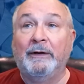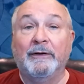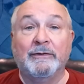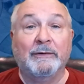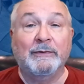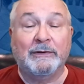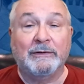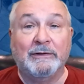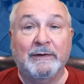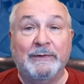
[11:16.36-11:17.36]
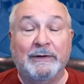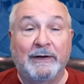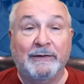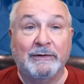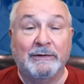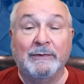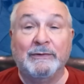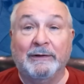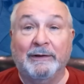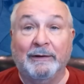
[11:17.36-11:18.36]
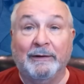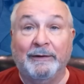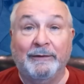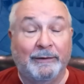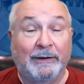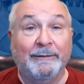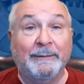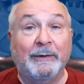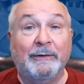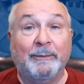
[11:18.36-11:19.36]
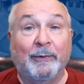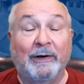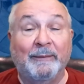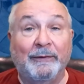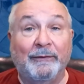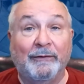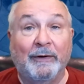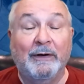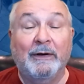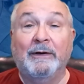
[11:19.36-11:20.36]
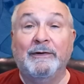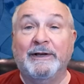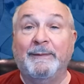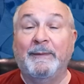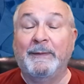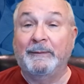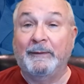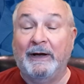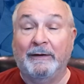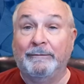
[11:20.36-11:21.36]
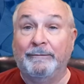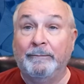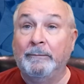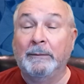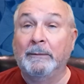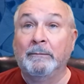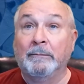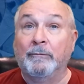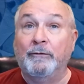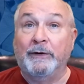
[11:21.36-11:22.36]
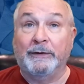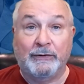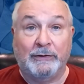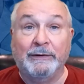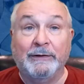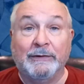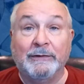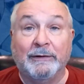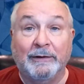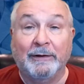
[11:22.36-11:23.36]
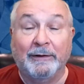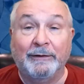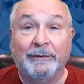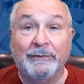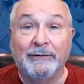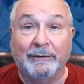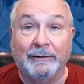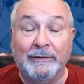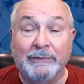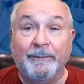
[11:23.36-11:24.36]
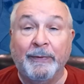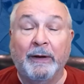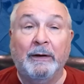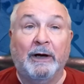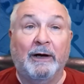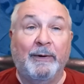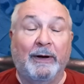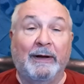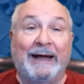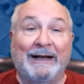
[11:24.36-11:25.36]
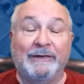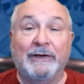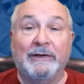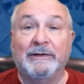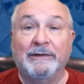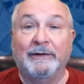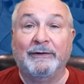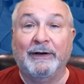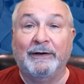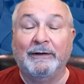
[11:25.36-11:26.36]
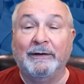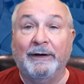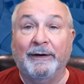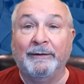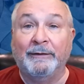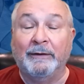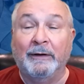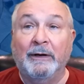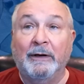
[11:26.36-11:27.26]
its own systems, it has its own security, they're government departments. Some of them have very serious security concerns about access to their data. And